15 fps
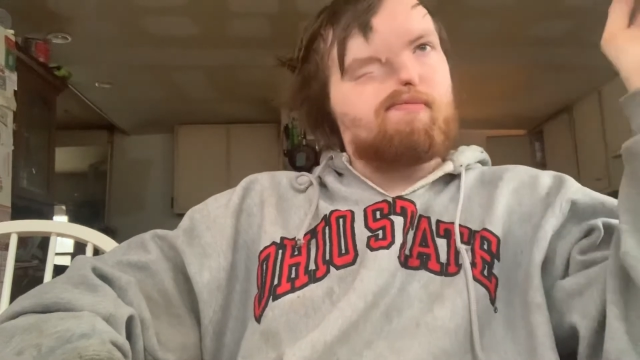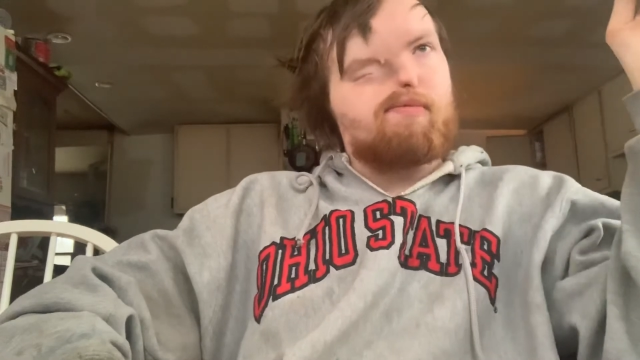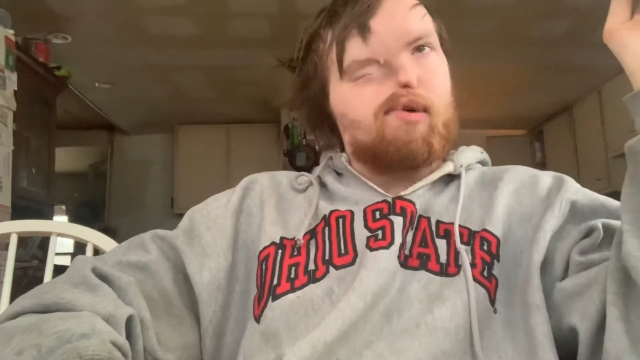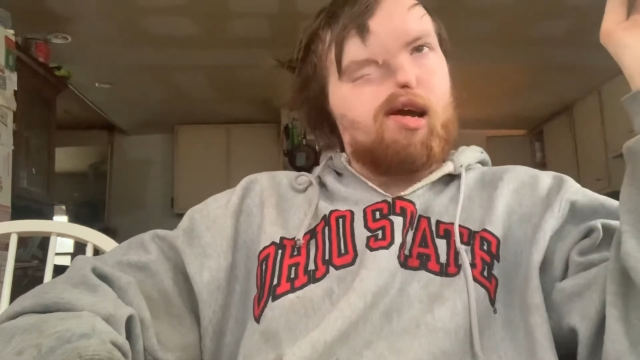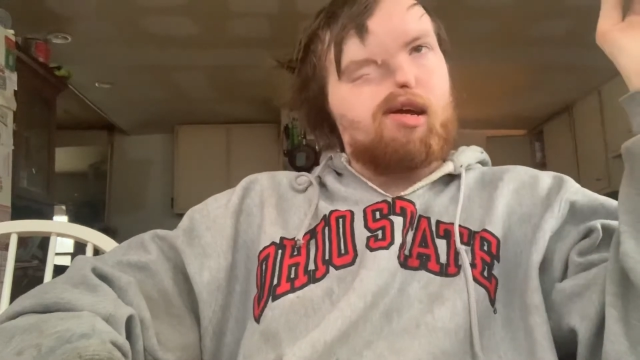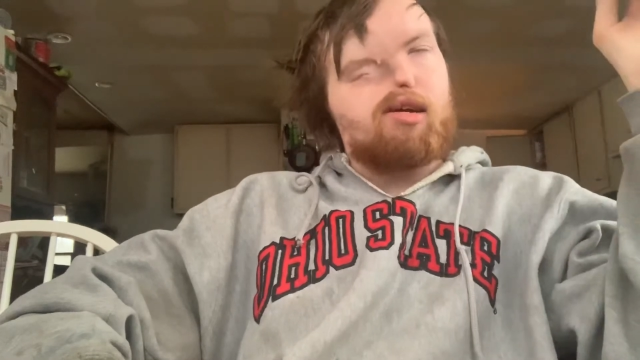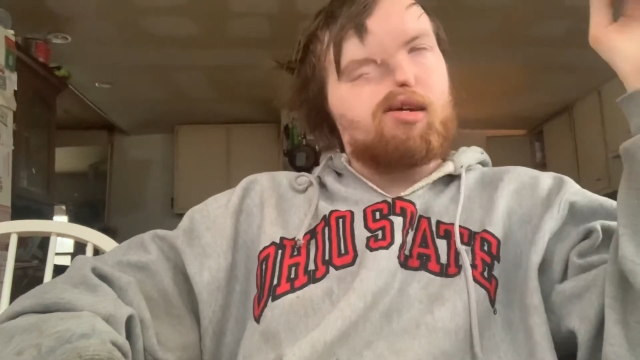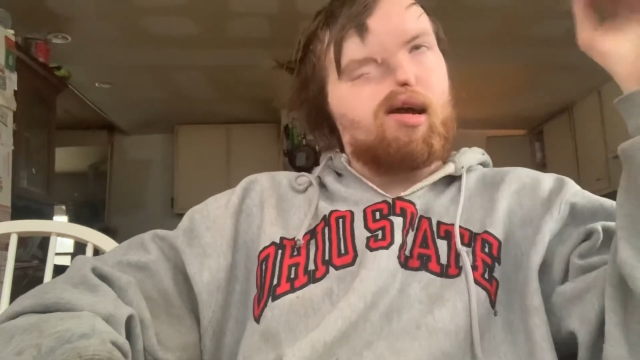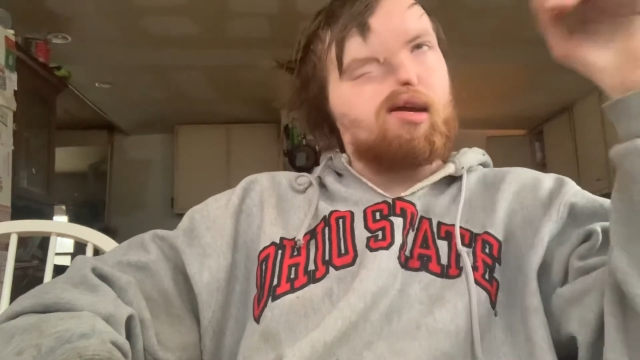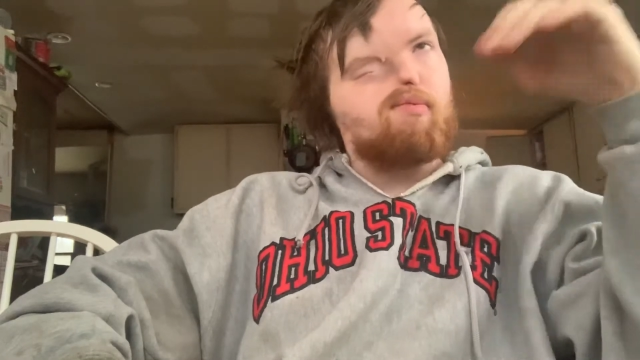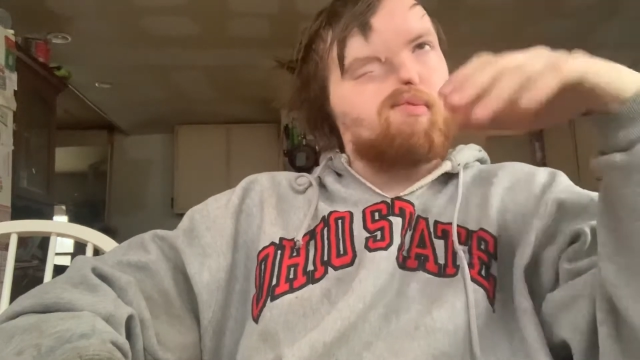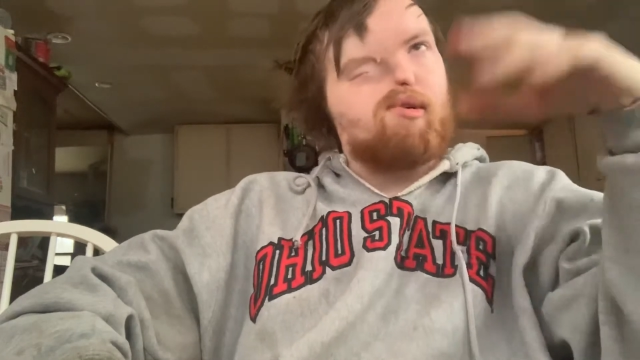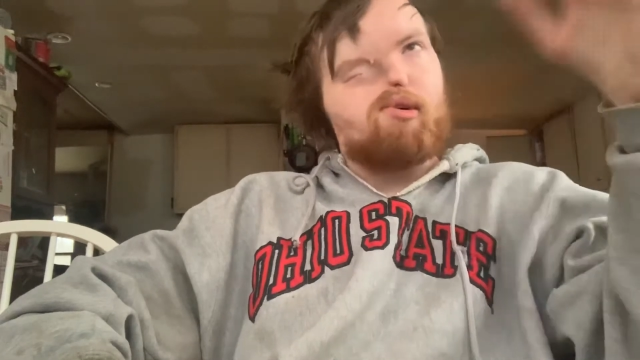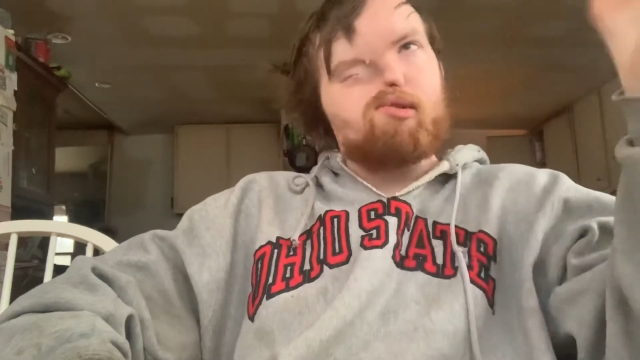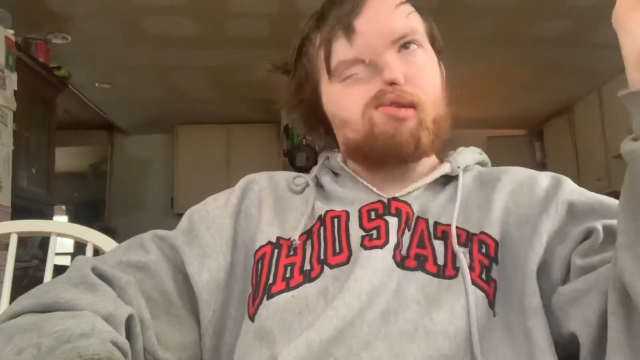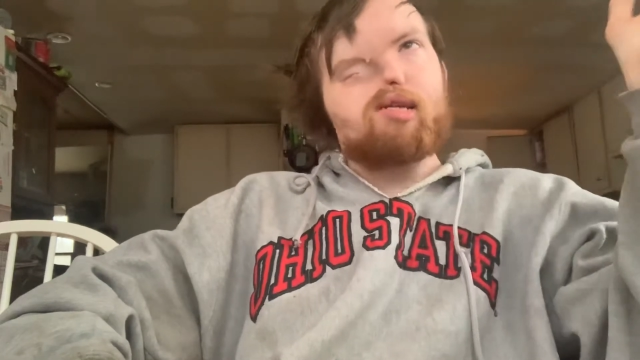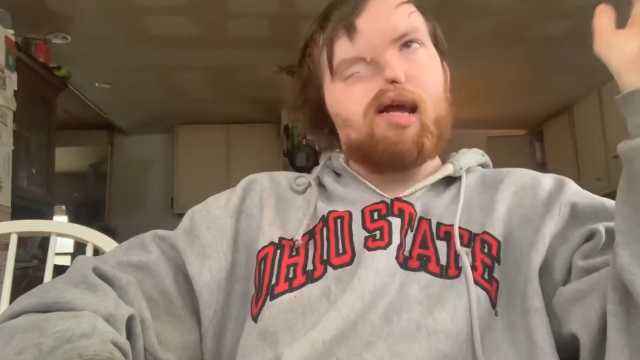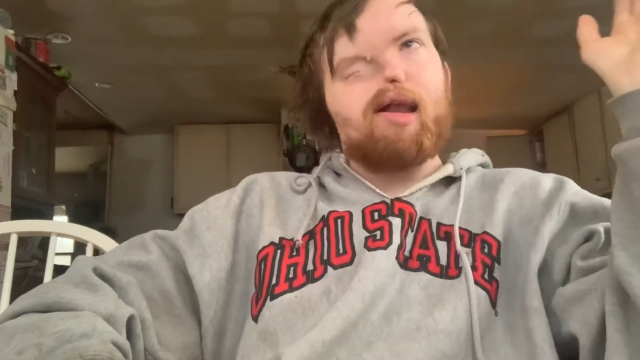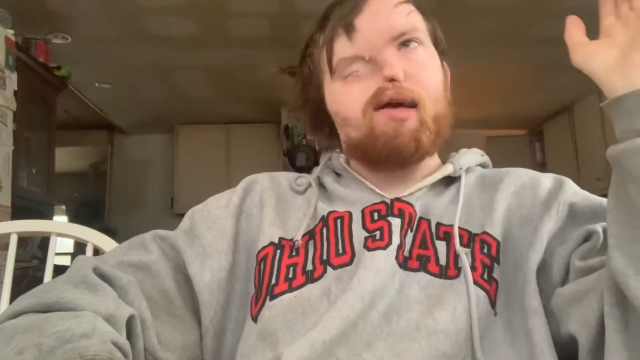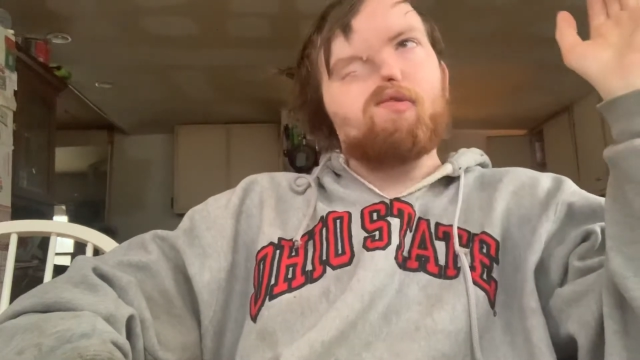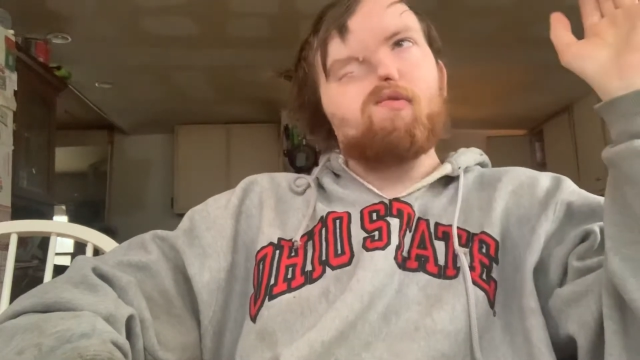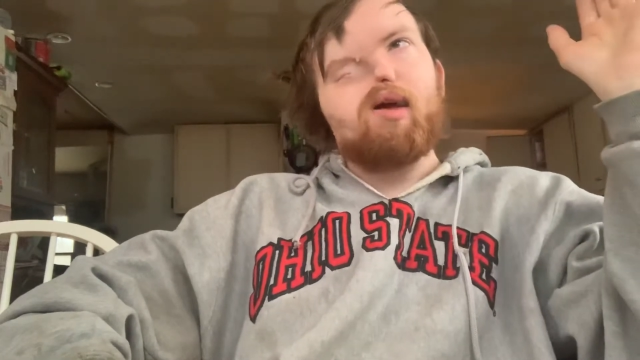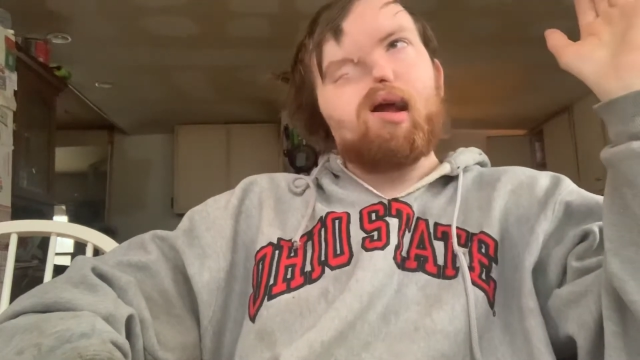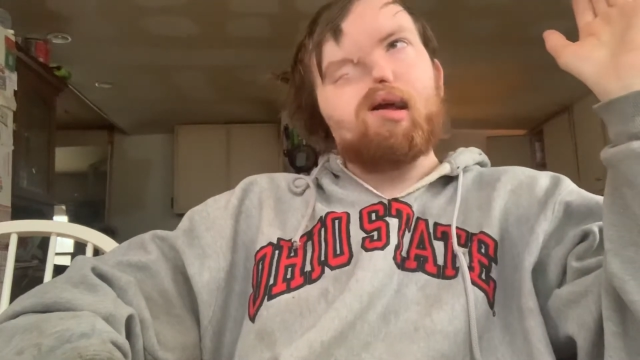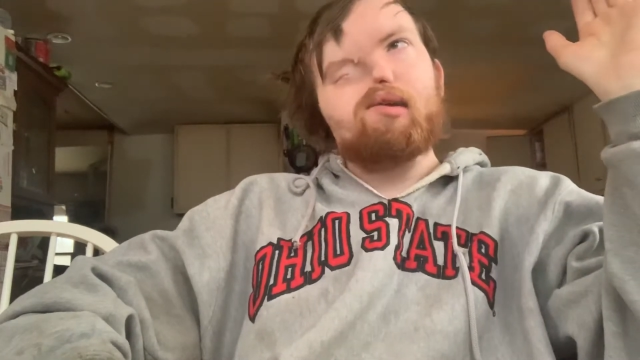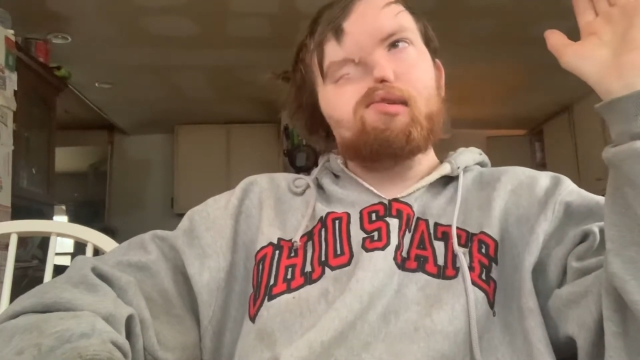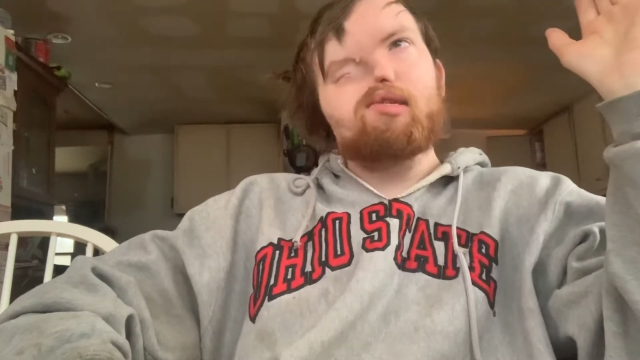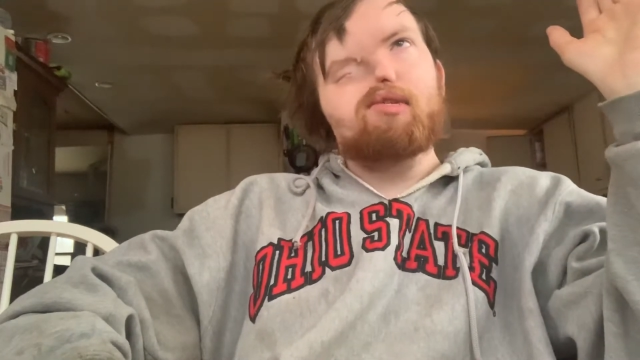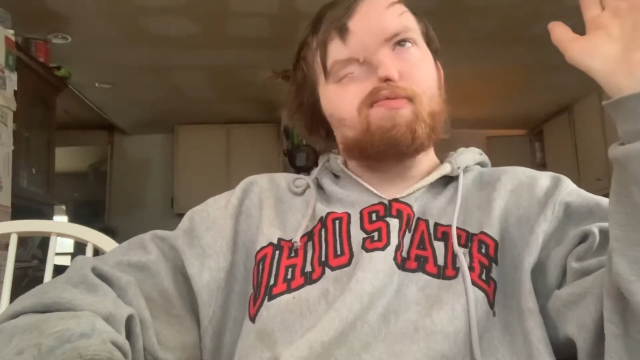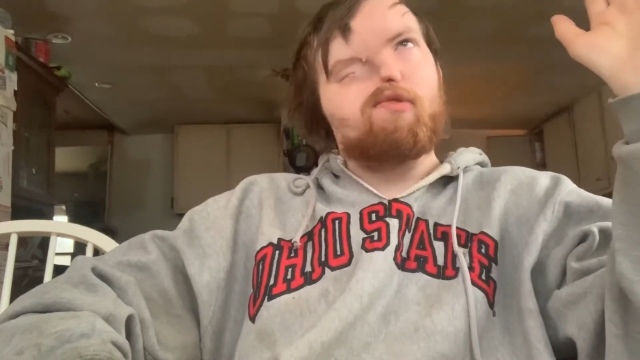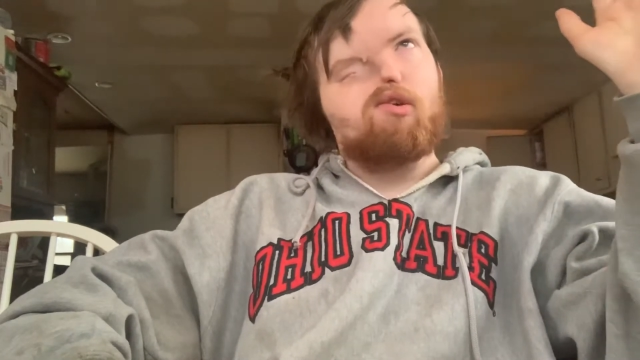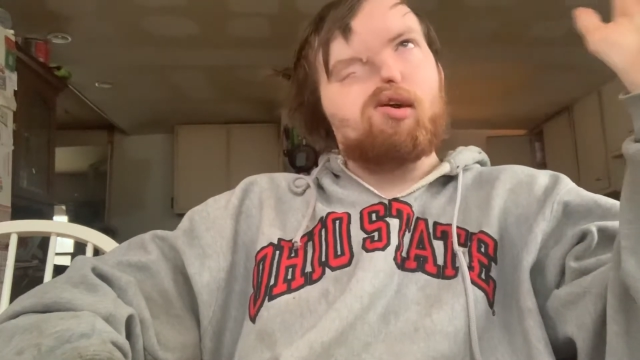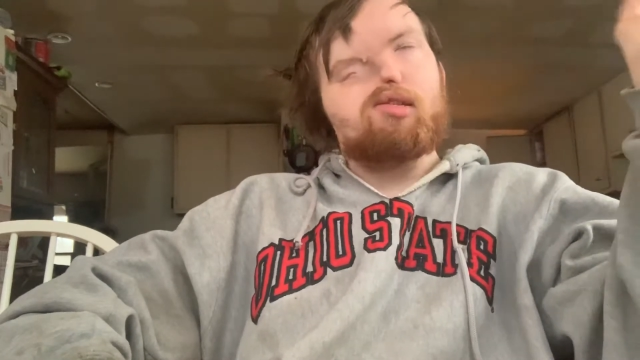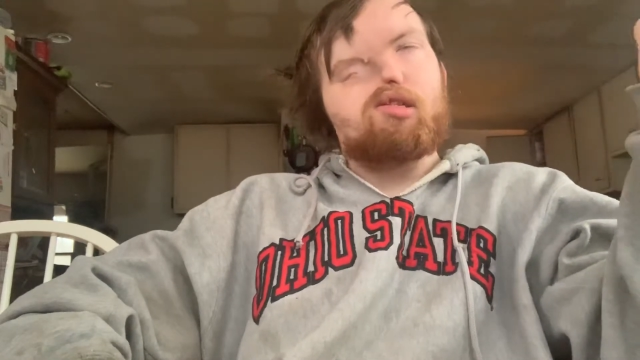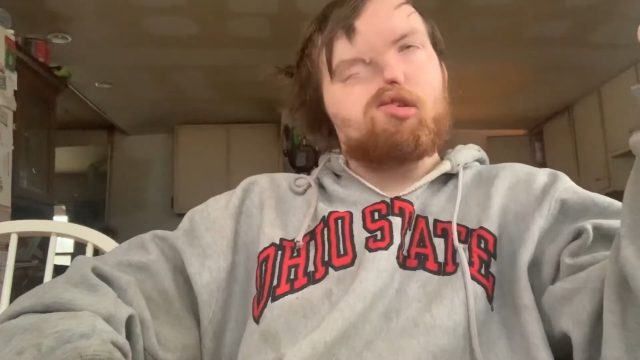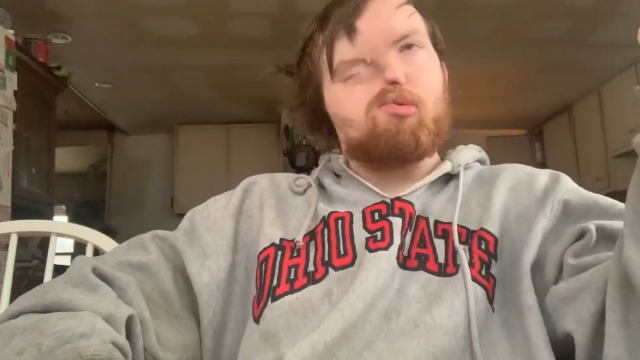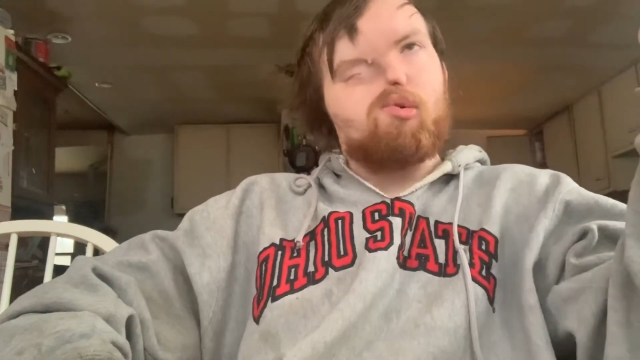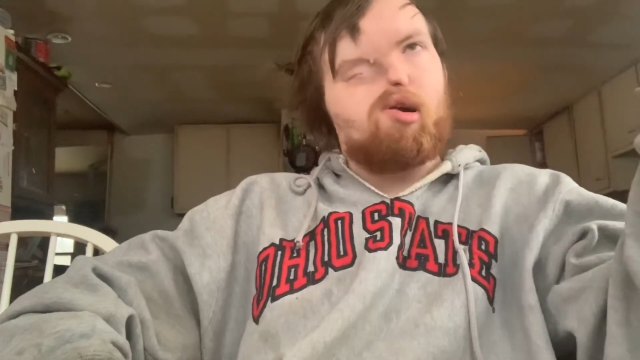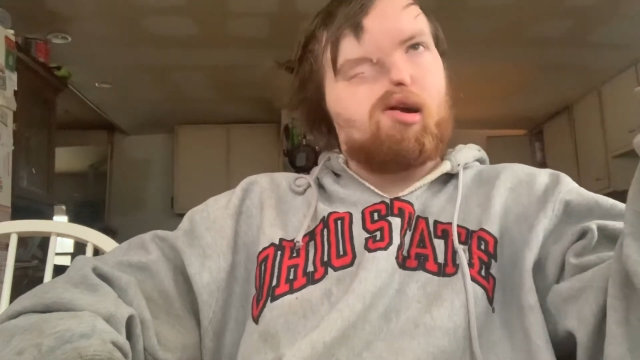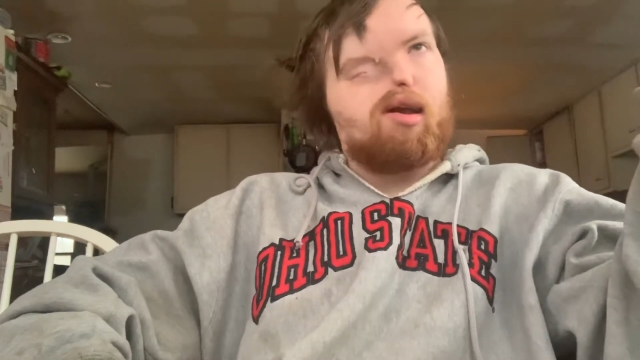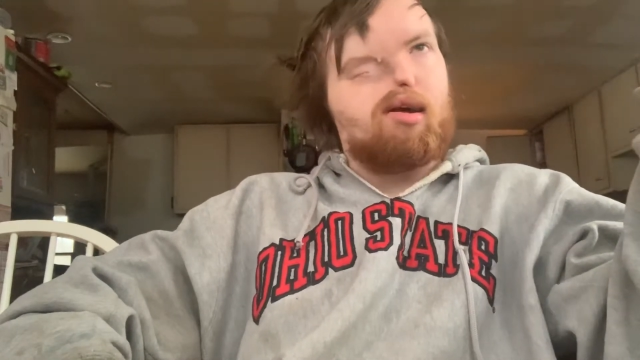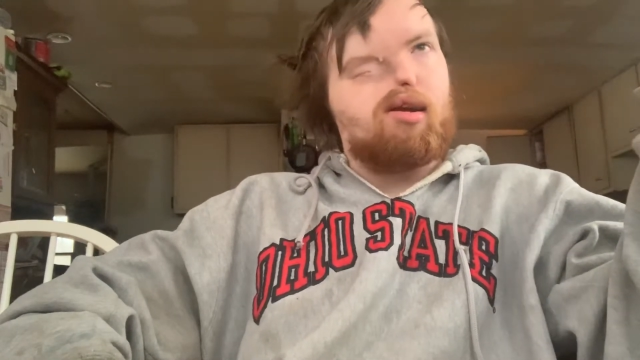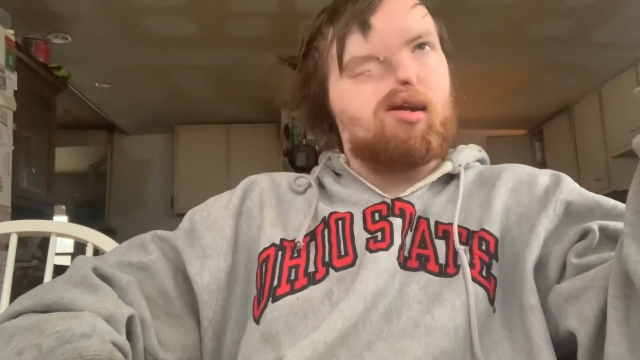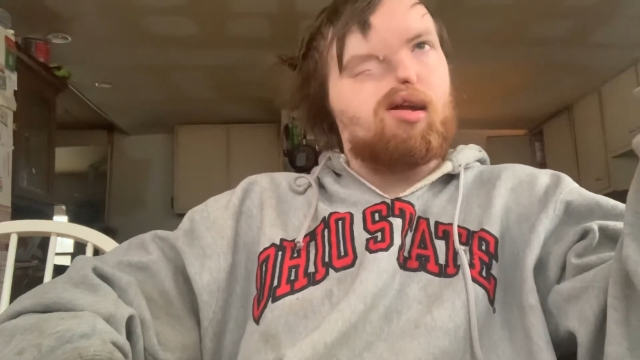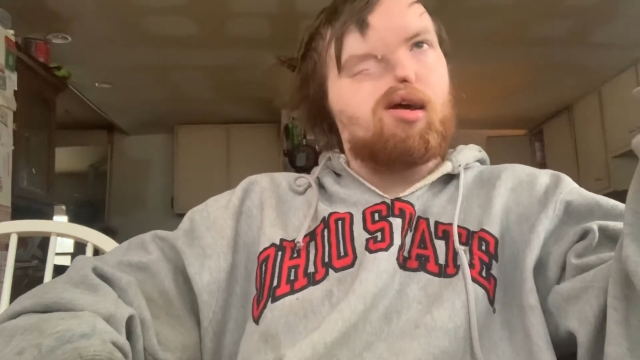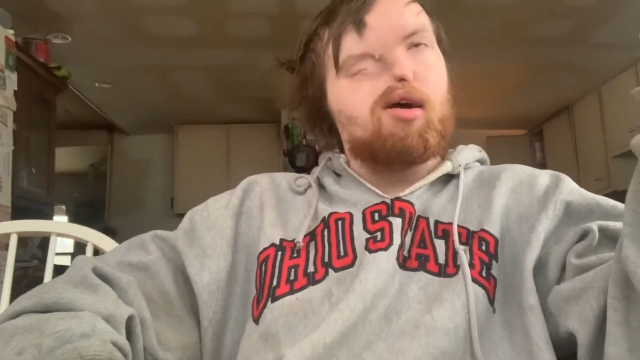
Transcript: like roller skating rings for us to work in,